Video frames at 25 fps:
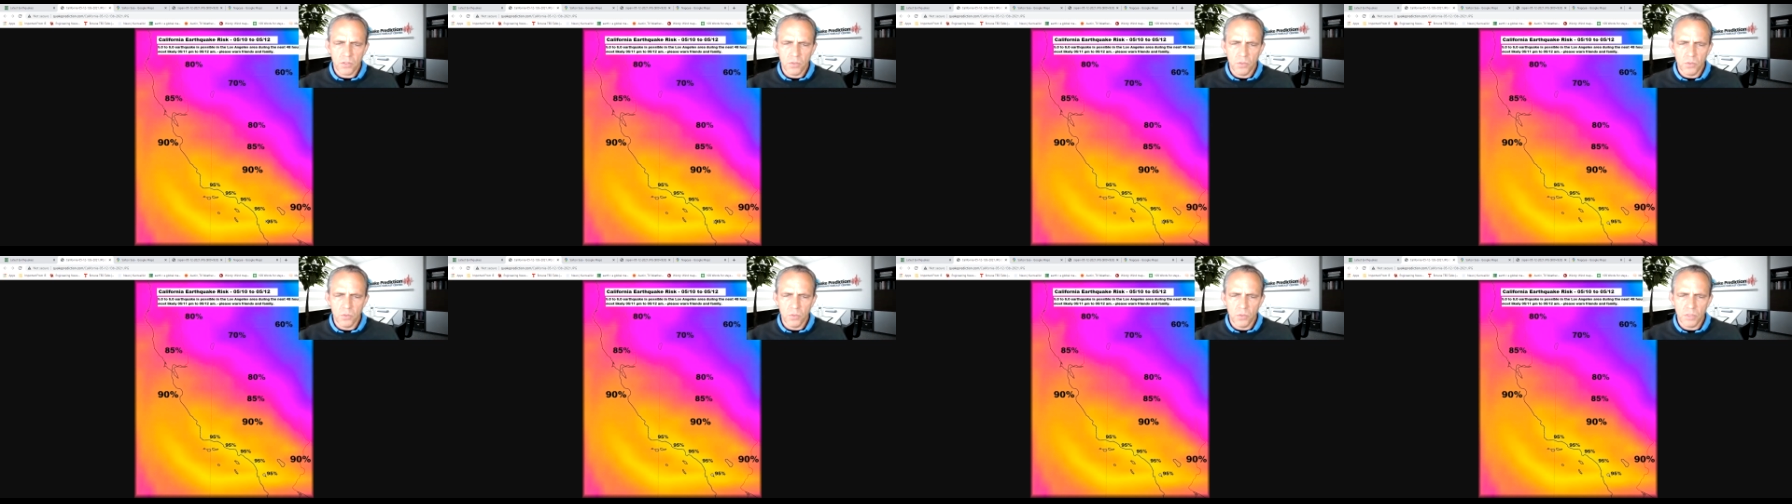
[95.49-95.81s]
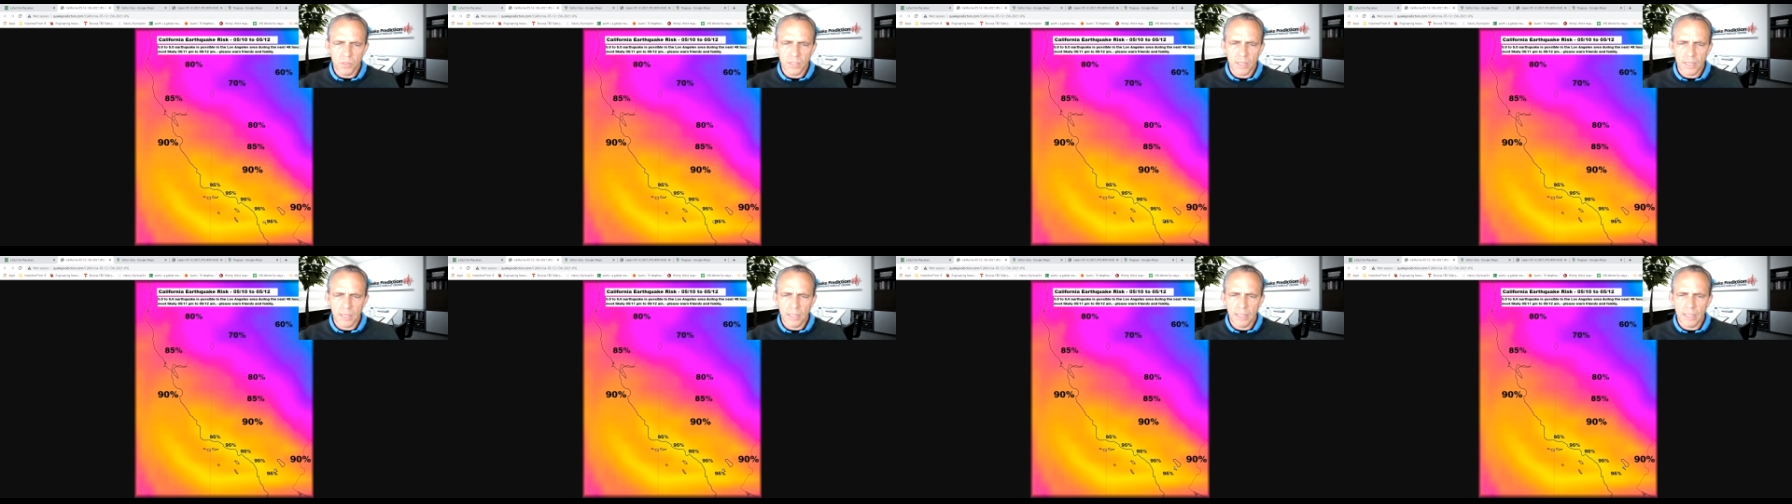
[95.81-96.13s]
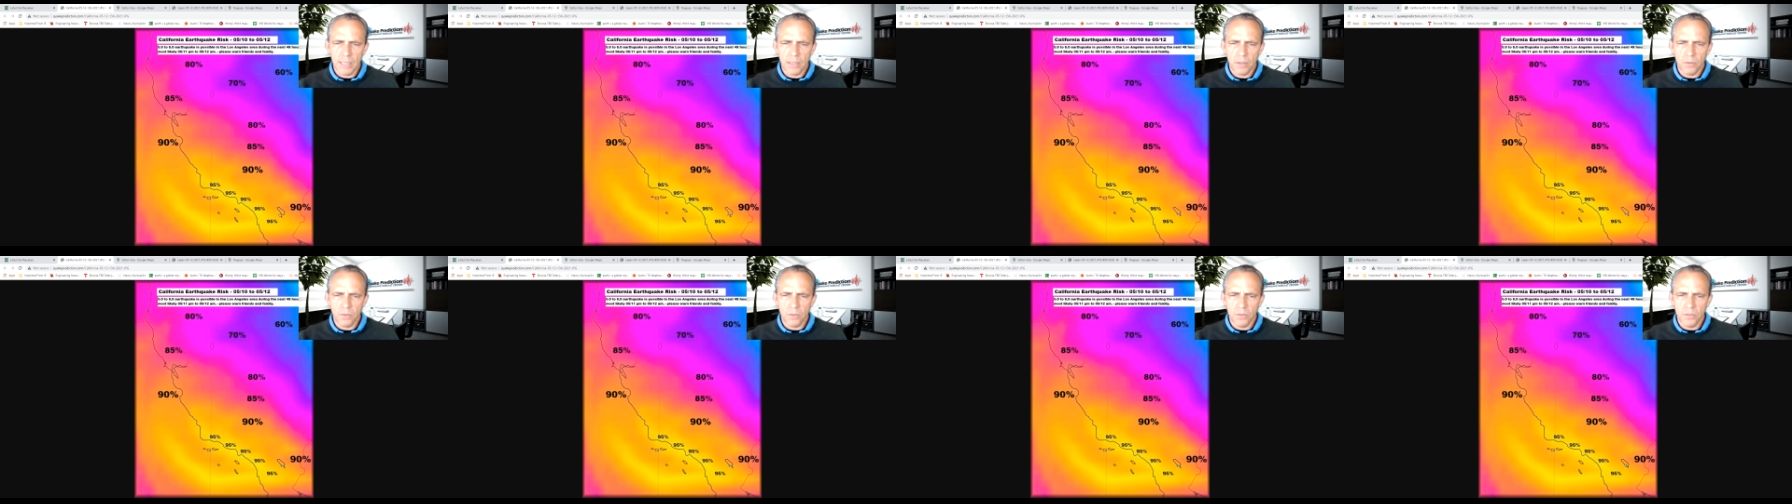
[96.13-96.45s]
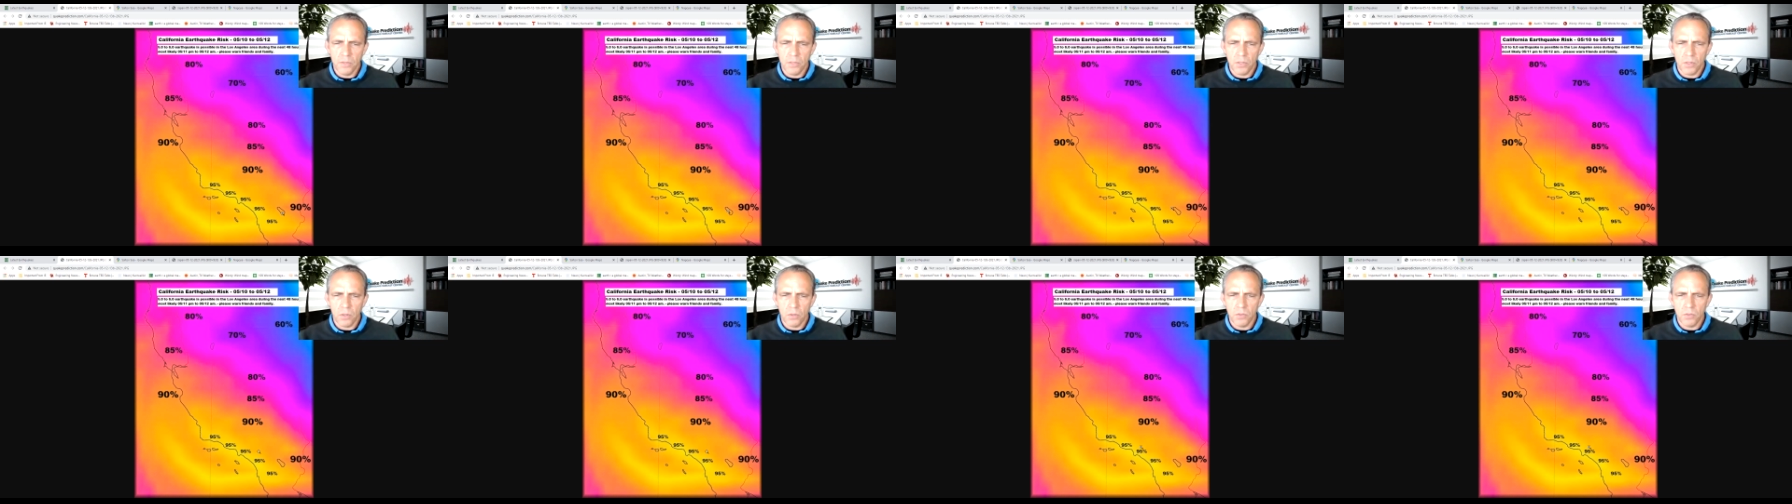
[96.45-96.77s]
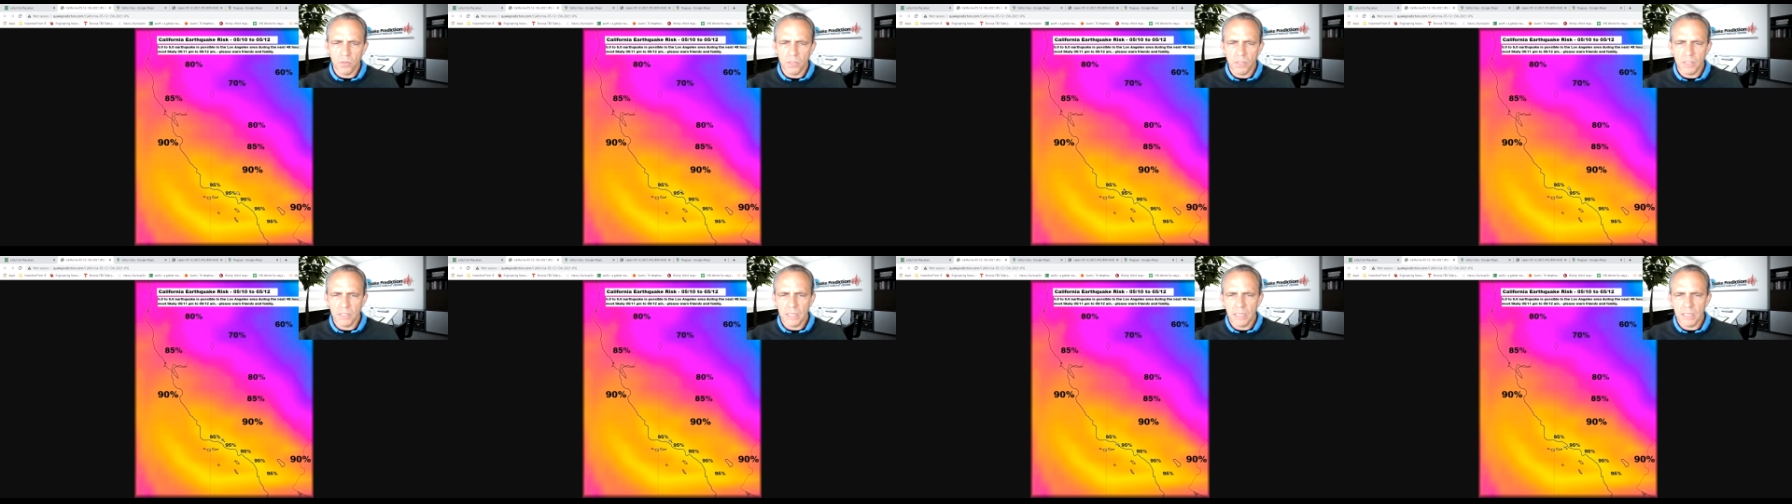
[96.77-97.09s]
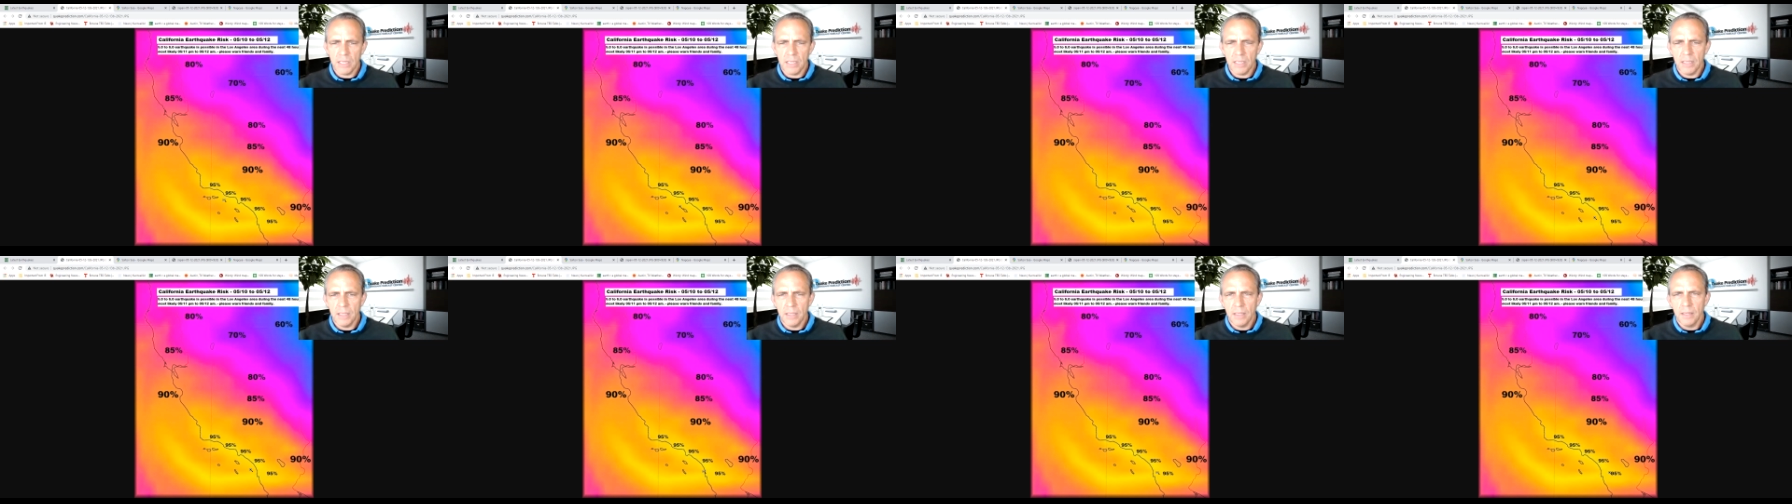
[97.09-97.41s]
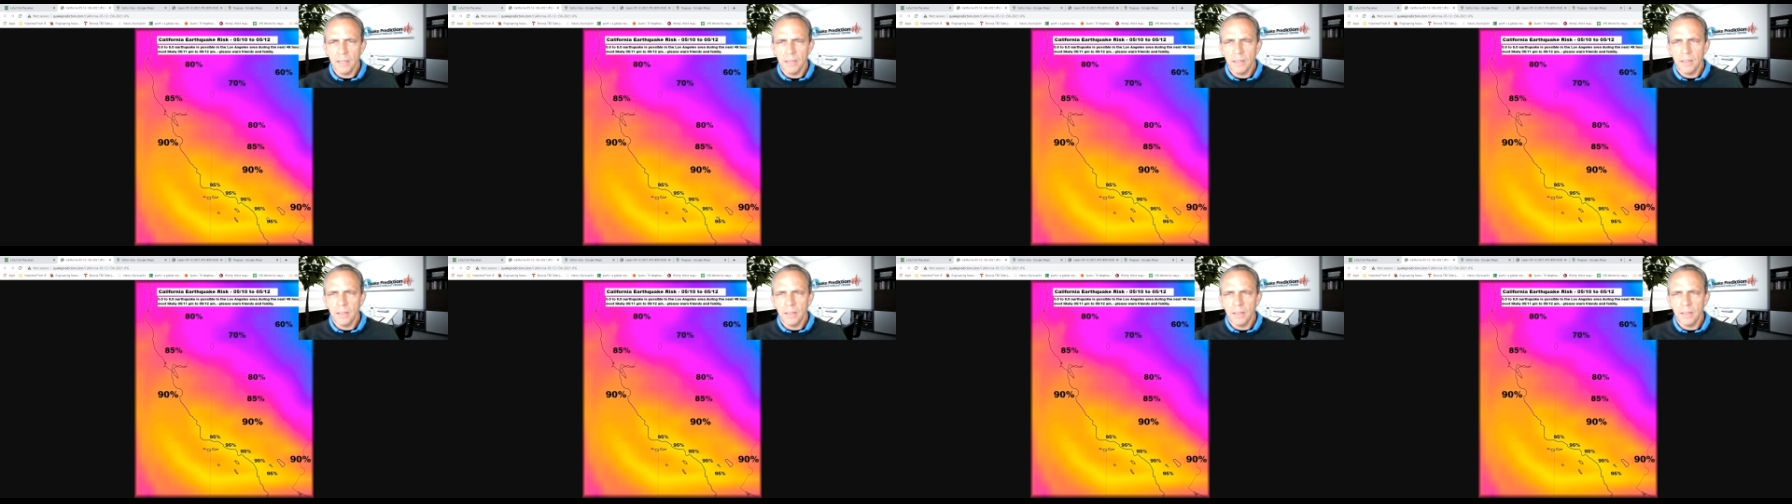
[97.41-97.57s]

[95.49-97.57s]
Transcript: to San Diego to the Salton Sea,